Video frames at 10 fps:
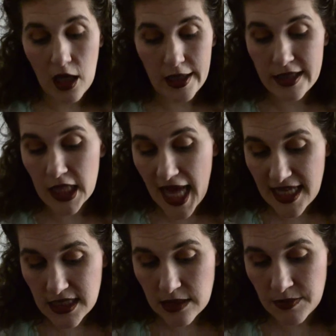It
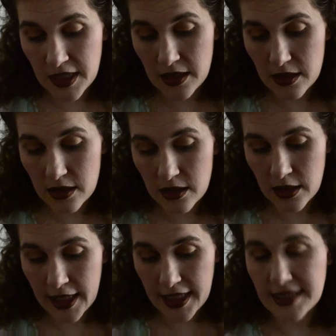lasts me,
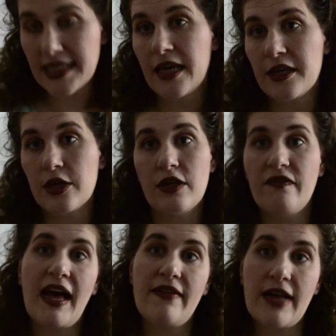like I said, a good
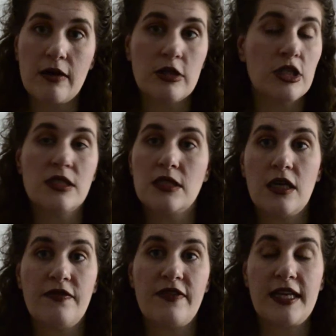5 hours.
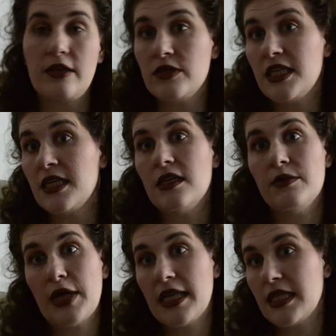If I don't eat,
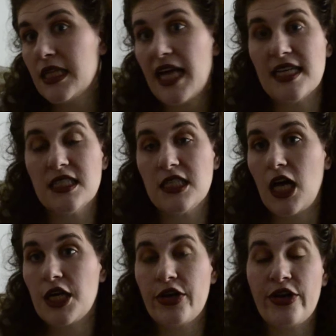it probably lasts
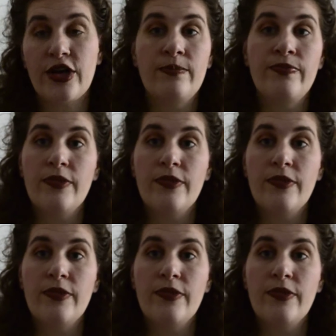longer.